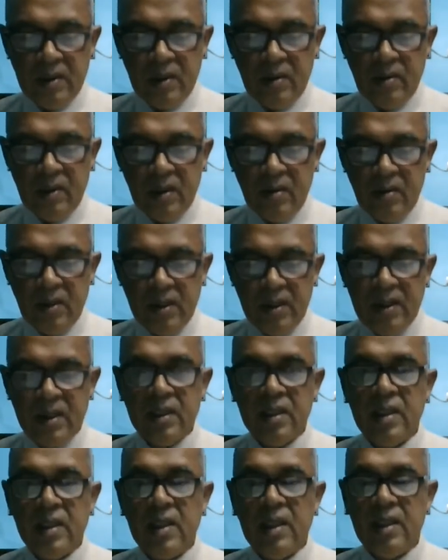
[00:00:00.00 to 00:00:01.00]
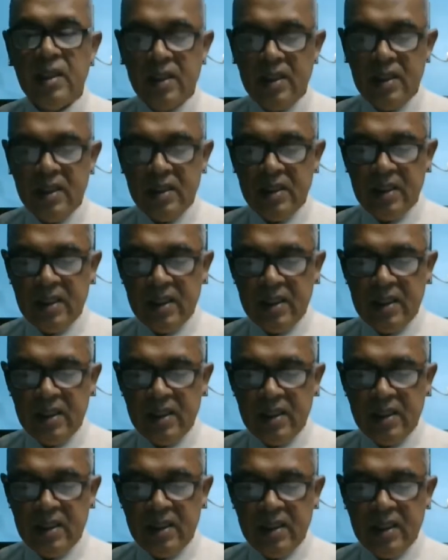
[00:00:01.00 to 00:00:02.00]
evaluating the literature, at
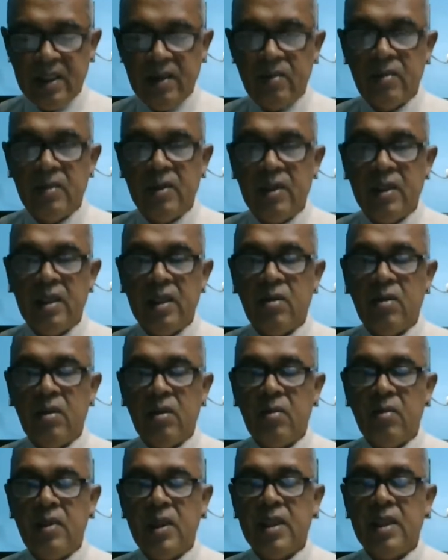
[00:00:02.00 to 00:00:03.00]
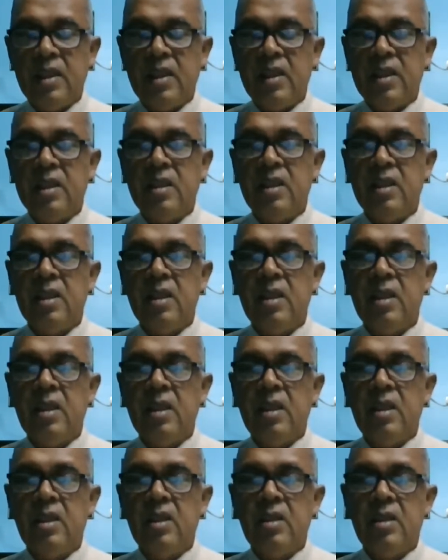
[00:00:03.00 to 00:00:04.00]
that time he will make it
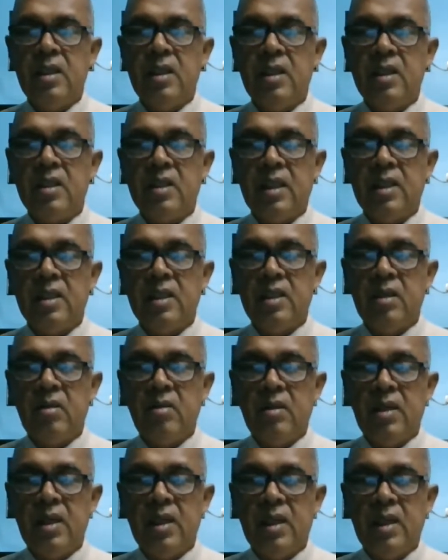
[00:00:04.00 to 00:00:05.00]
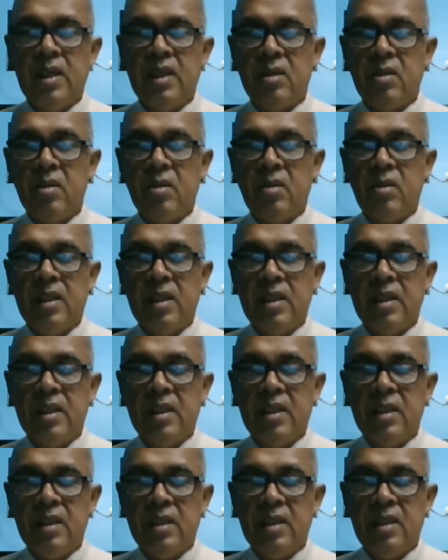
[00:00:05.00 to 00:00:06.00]
in such a way so that
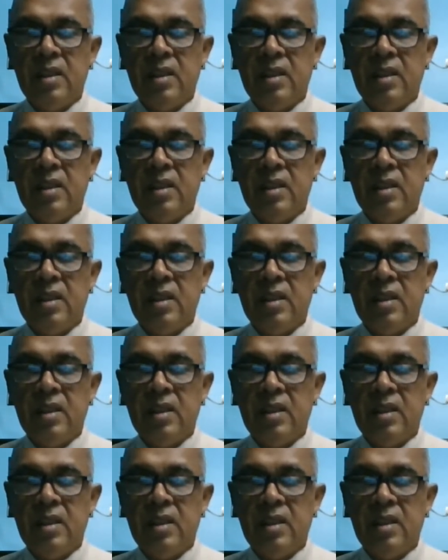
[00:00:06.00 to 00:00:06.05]
the